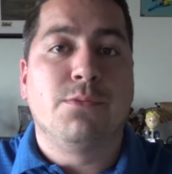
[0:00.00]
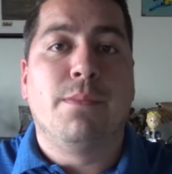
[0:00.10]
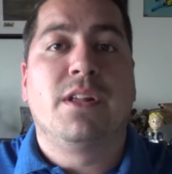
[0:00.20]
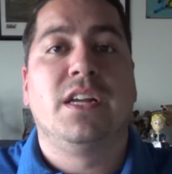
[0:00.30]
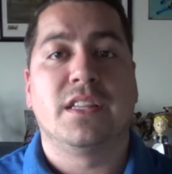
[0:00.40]

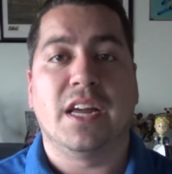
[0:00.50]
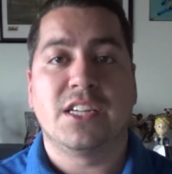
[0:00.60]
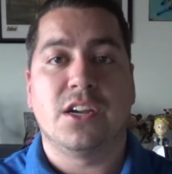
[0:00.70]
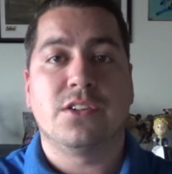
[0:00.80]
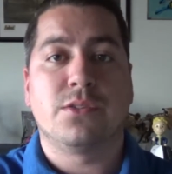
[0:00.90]
Remember to click the like,
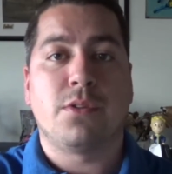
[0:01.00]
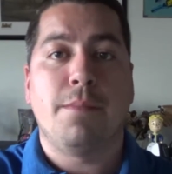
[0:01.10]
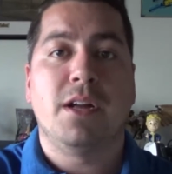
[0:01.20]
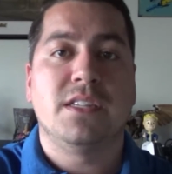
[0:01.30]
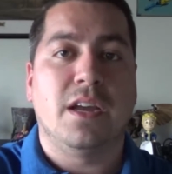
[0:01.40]
share,
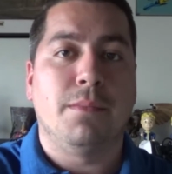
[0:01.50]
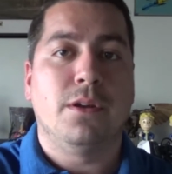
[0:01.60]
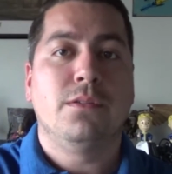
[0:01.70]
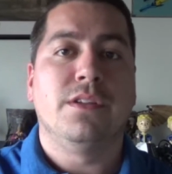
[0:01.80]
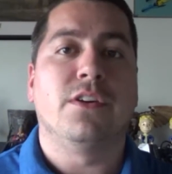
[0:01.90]
subscribe buttons down
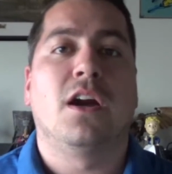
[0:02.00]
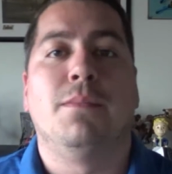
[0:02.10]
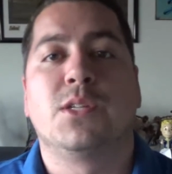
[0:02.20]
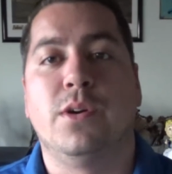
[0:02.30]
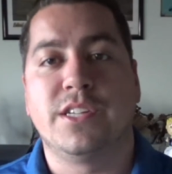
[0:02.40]
below. Leave your
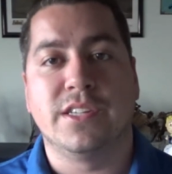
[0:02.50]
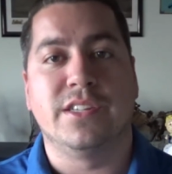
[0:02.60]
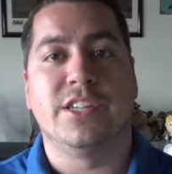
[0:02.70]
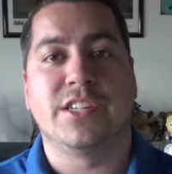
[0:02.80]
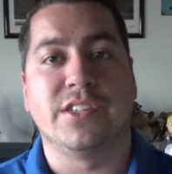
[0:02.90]
comments, questions,
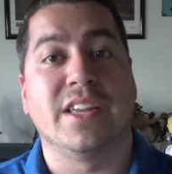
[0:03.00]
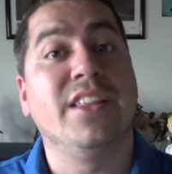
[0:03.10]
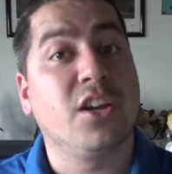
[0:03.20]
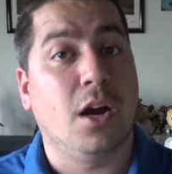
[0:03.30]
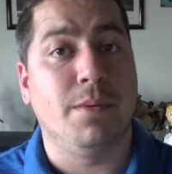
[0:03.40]
suggestions
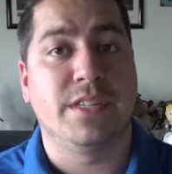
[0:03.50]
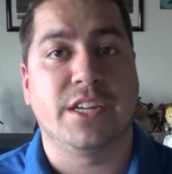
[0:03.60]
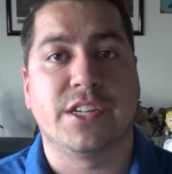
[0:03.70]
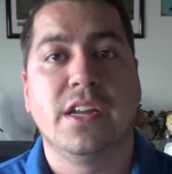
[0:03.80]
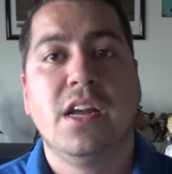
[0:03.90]
in the comment
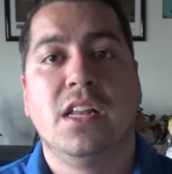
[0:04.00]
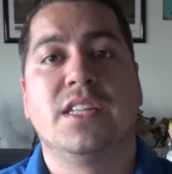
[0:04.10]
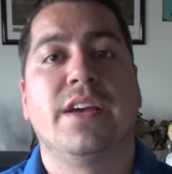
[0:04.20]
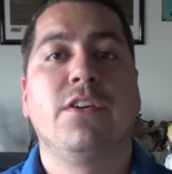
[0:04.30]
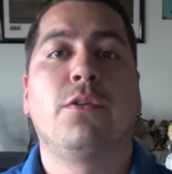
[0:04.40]
section.
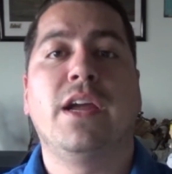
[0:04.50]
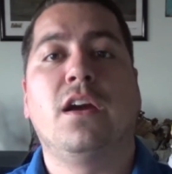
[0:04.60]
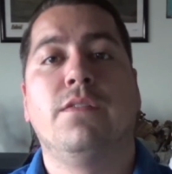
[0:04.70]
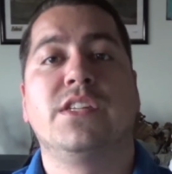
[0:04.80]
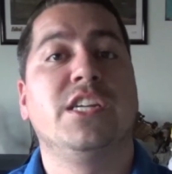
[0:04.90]
Let's have a great
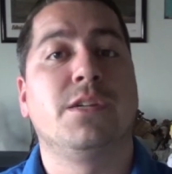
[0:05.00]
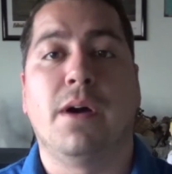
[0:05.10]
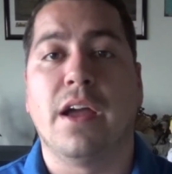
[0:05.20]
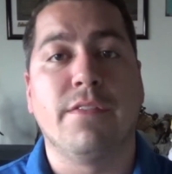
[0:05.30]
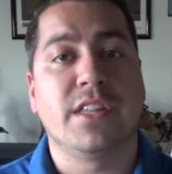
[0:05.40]
conversation
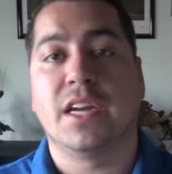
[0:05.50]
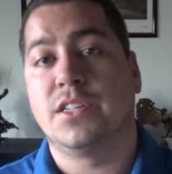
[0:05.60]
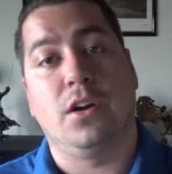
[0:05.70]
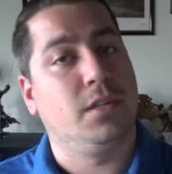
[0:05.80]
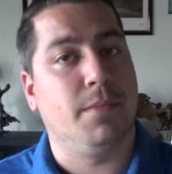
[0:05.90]
about everything I
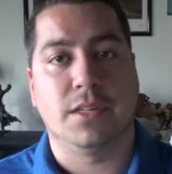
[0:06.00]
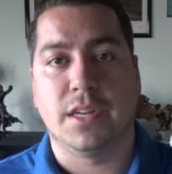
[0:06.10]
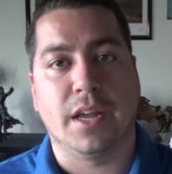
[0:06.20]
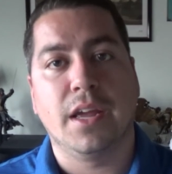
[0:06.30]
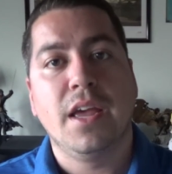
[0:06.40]
talked about
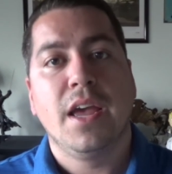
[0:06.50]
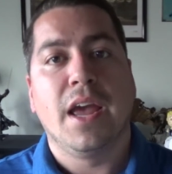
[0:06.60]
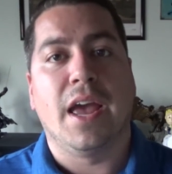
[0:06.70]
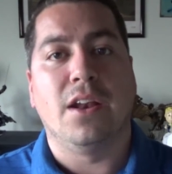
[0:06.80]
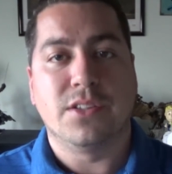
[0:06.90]
today,
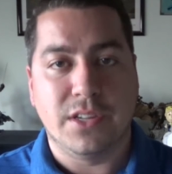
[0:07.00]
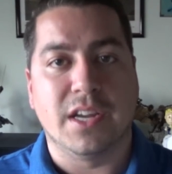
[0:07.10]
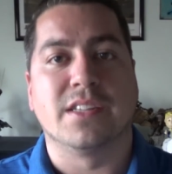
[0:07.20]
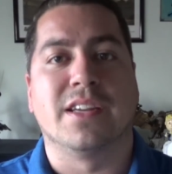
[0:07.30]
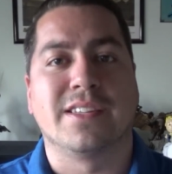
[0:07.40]
and I'll see you
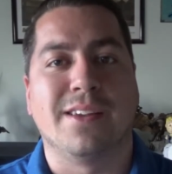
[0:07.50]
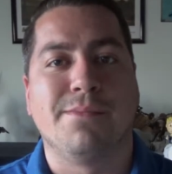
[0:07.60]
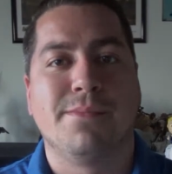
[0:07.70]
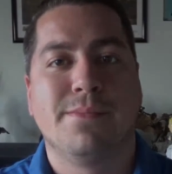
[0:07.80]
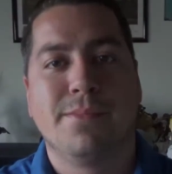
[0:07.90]
guys next time.
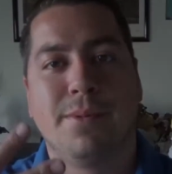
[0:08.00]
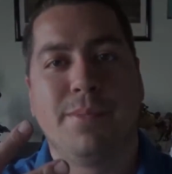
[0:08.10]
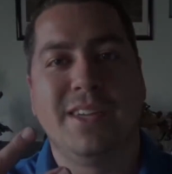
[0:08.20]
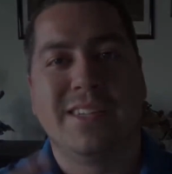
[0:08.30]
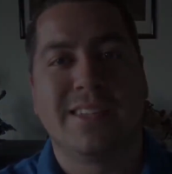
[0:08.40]

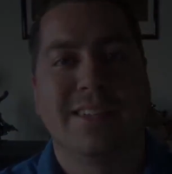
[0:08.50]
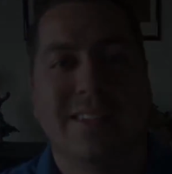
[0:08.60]
Peace.